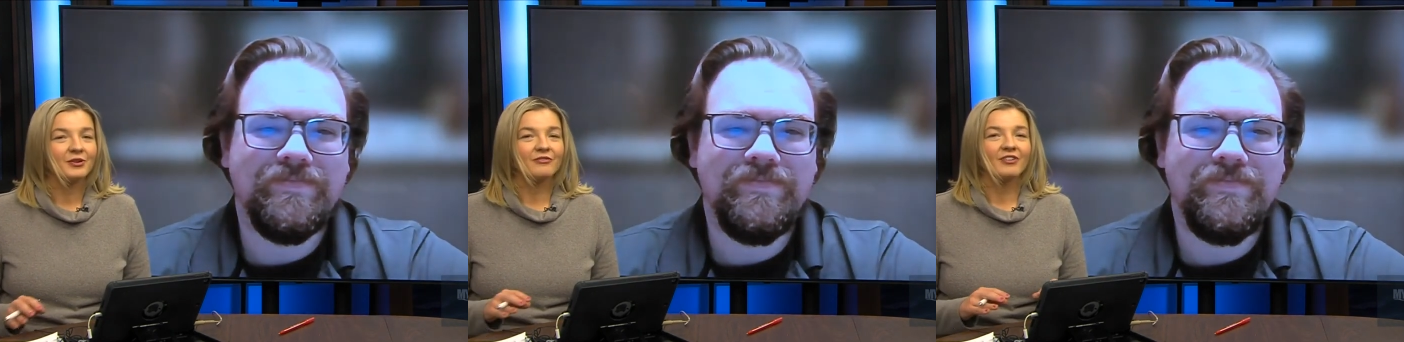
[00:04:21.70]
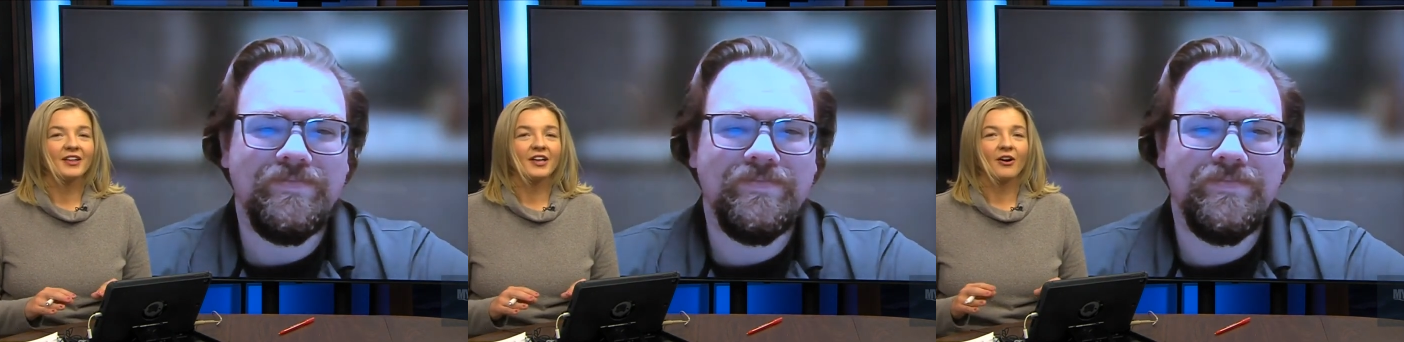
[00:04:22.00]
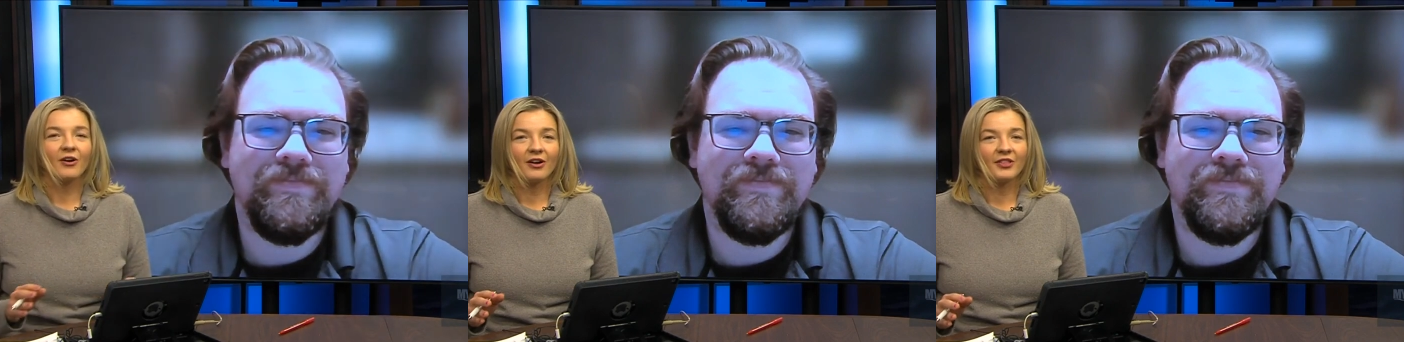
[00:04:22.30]
Speaker 1: and you can find
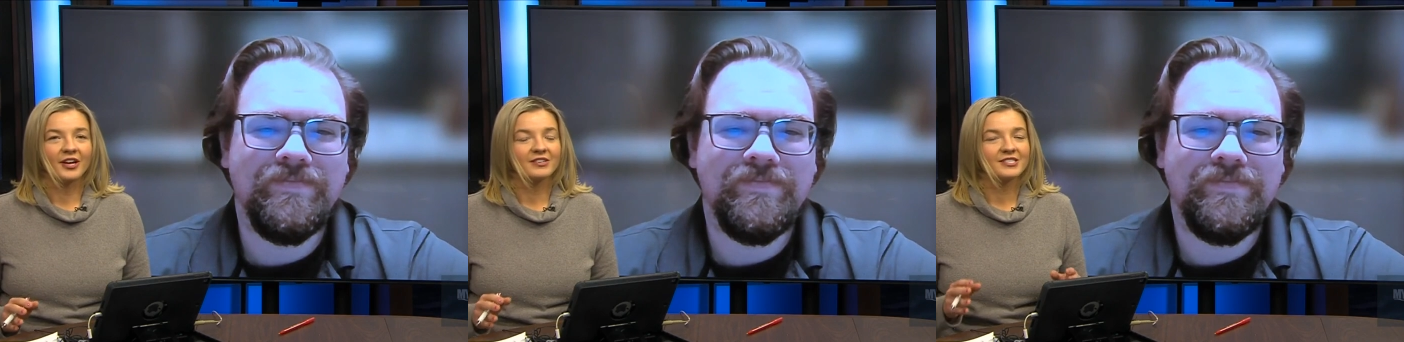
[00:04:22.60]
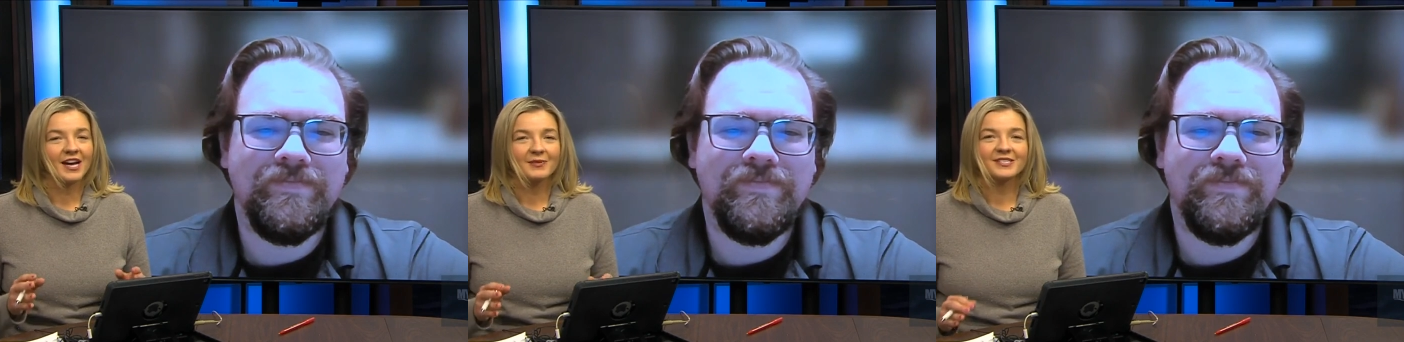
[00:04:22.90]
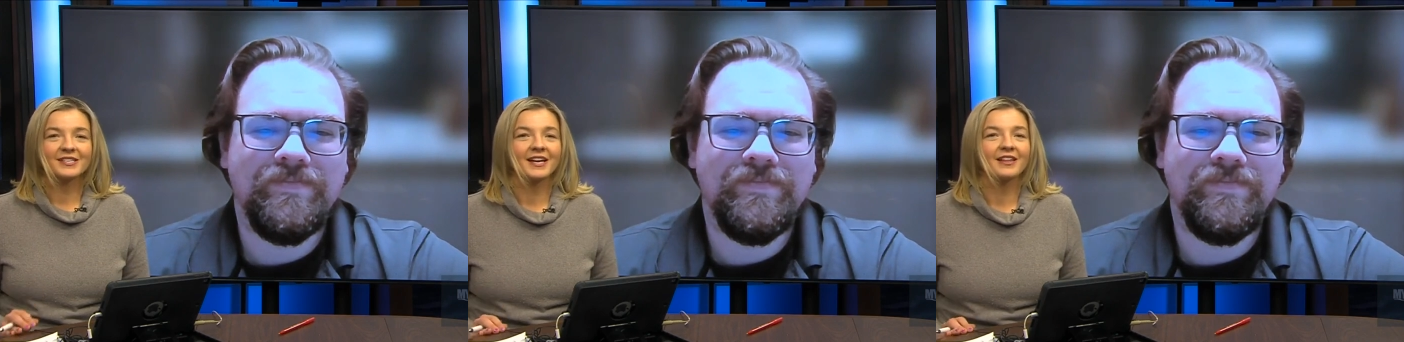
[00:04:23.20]
that all there.
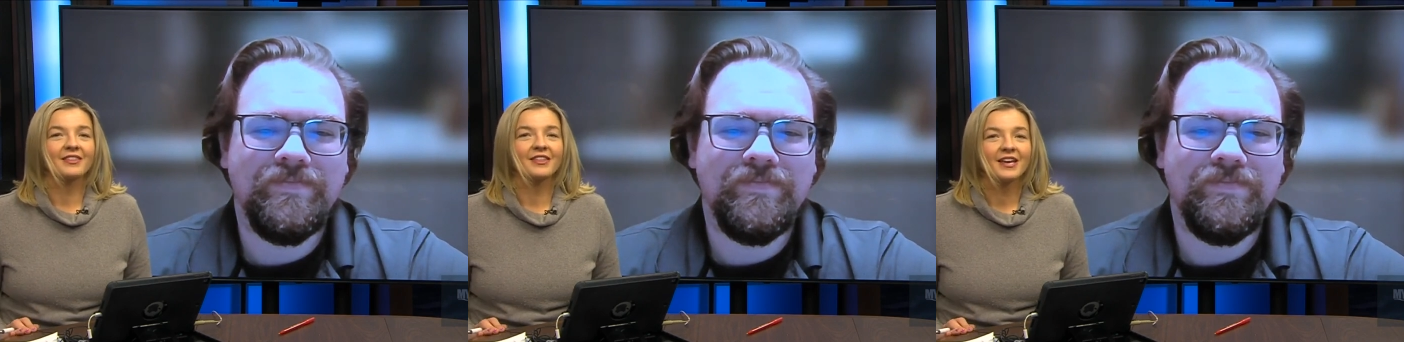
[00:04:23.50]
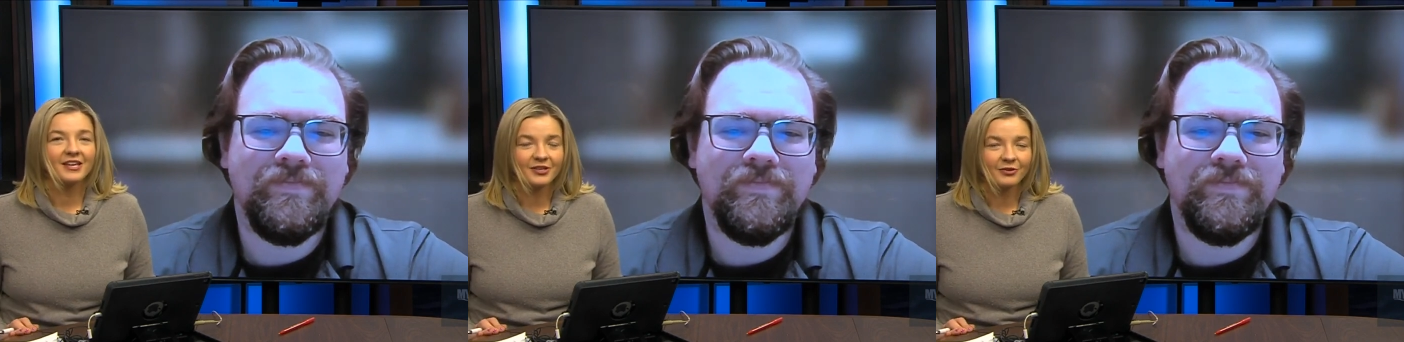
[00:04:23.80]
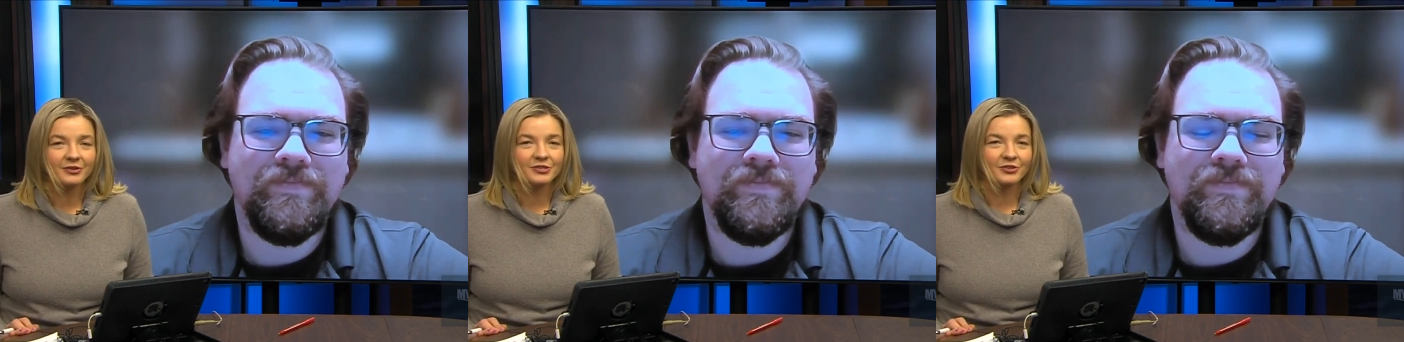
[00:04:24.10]
Thomas, again, thank
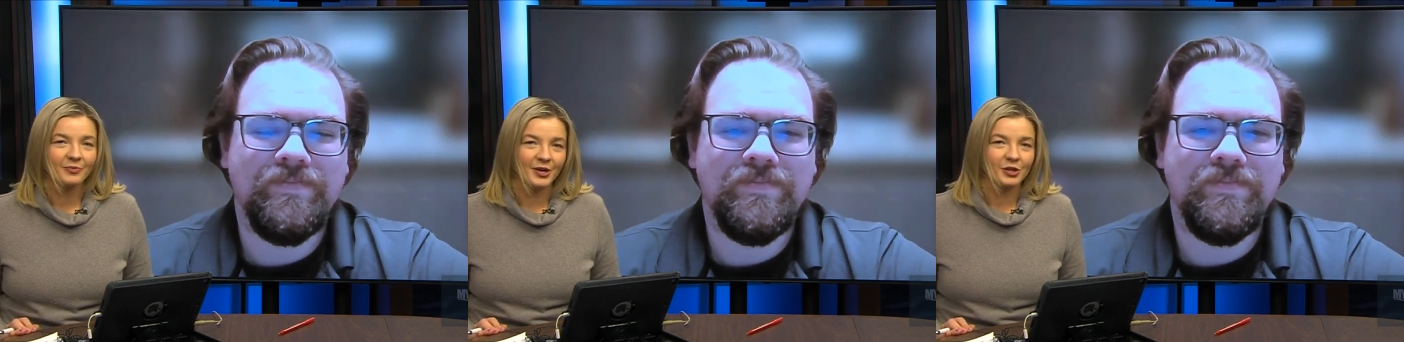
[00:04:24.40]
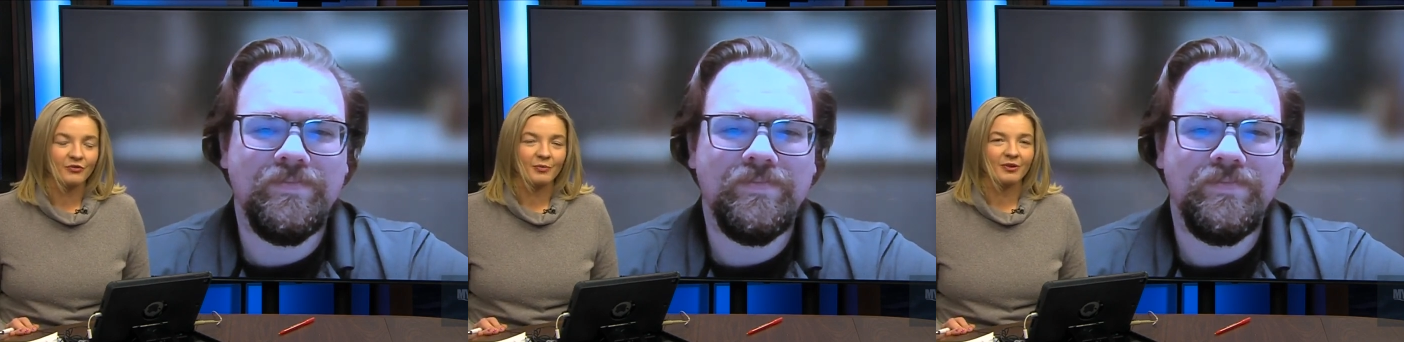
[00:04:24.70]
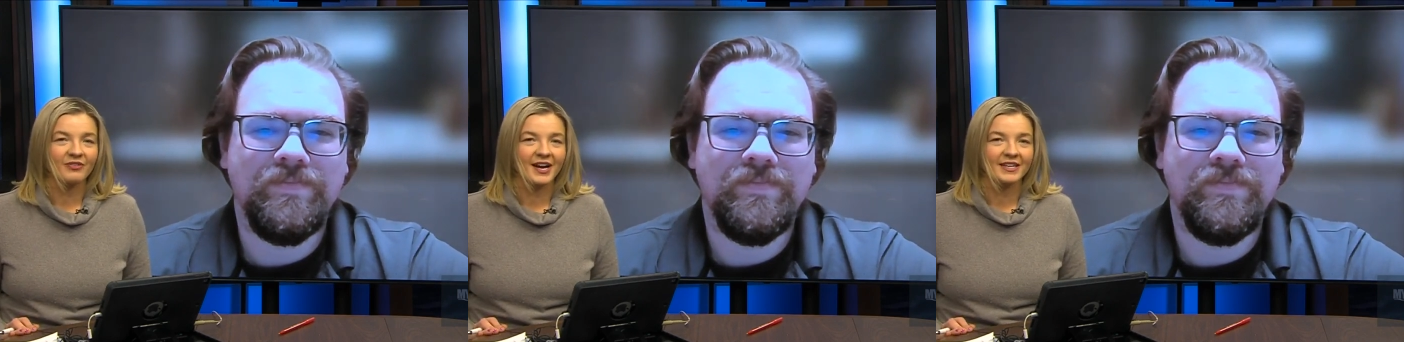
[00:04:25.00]
you so much for
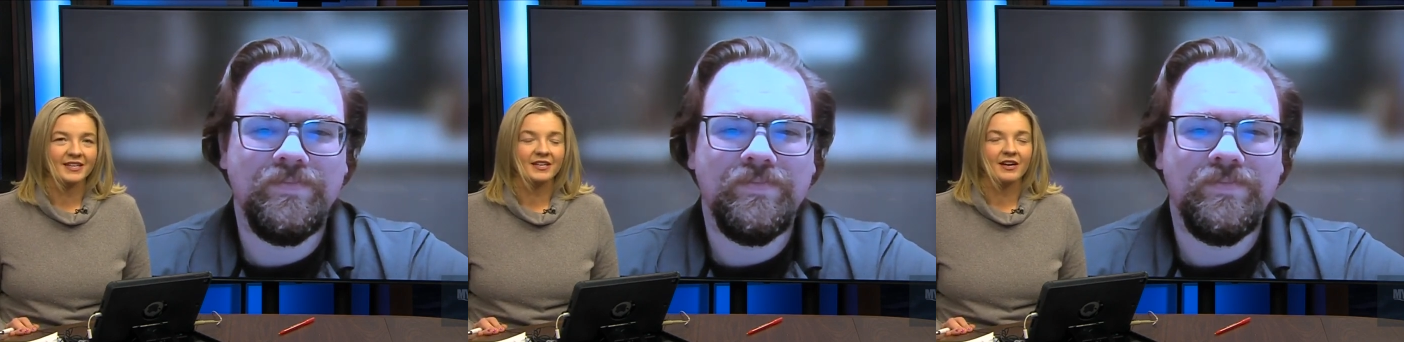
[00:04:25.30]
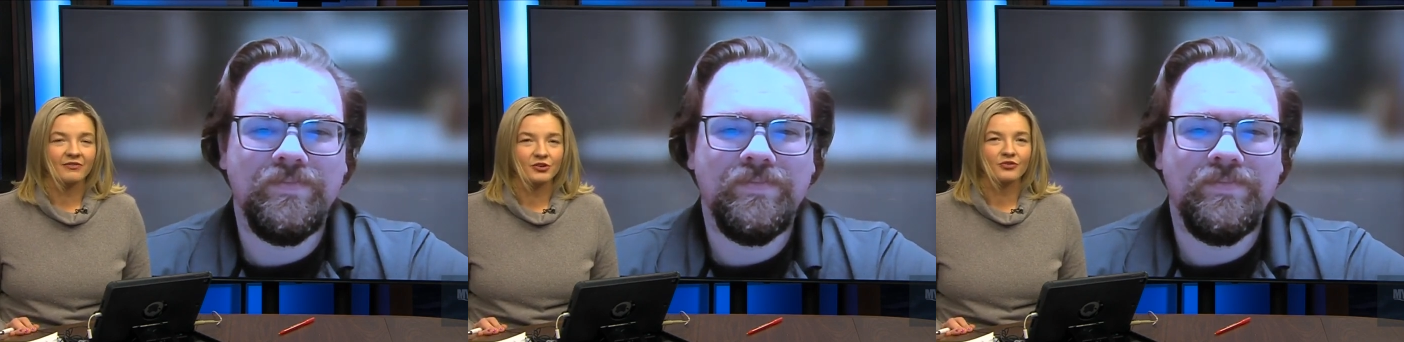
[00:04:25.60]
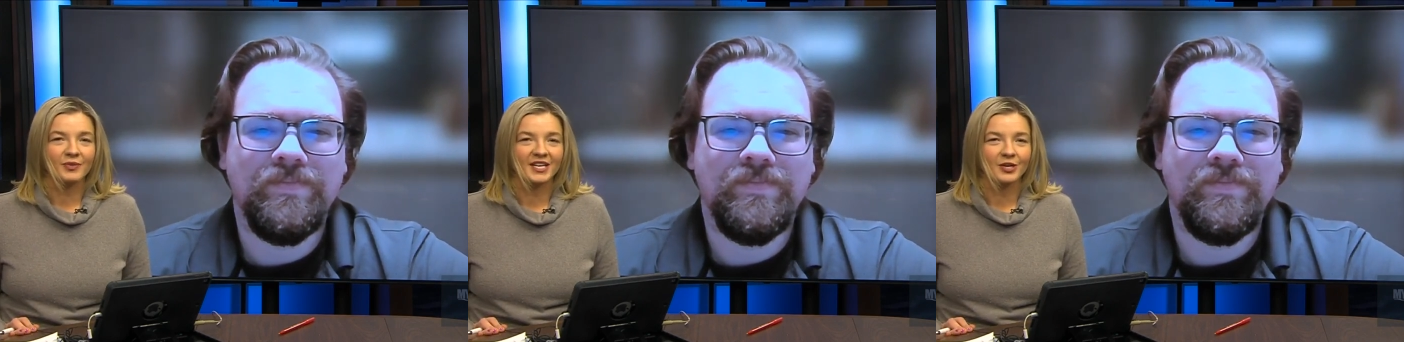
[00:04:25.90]
providing
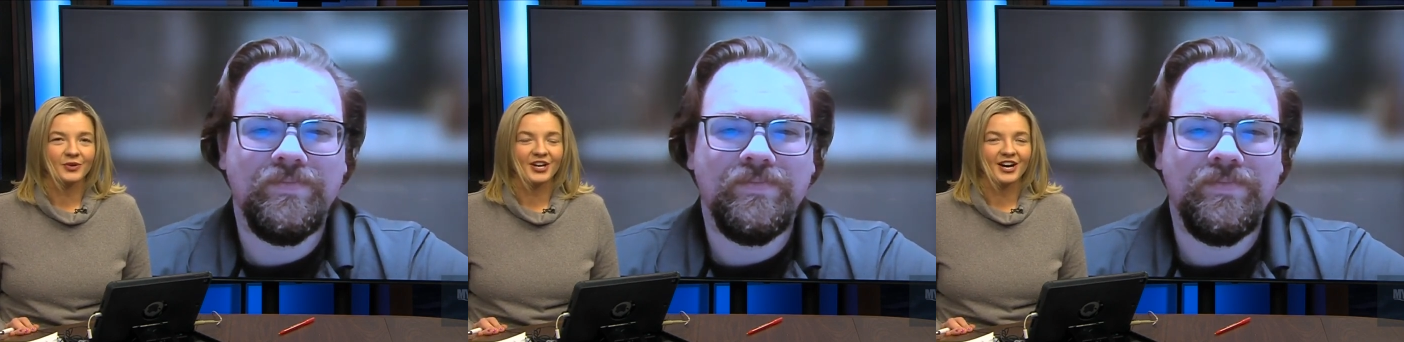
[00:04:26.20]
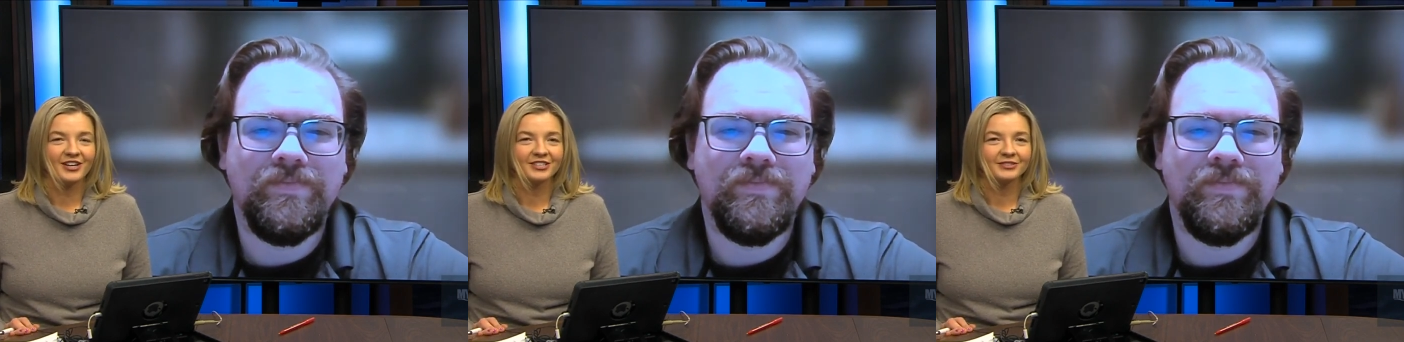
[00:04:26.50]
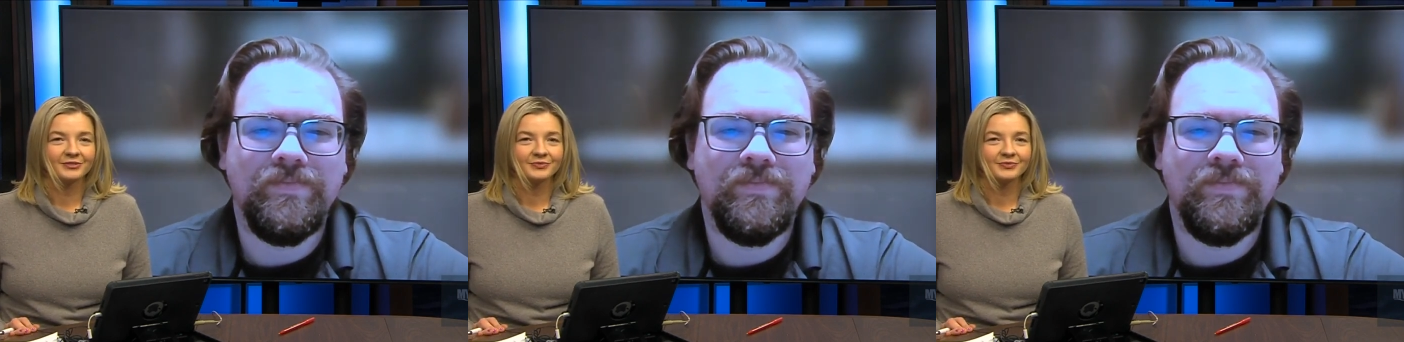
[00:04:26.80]
coverage from the Keweenaw.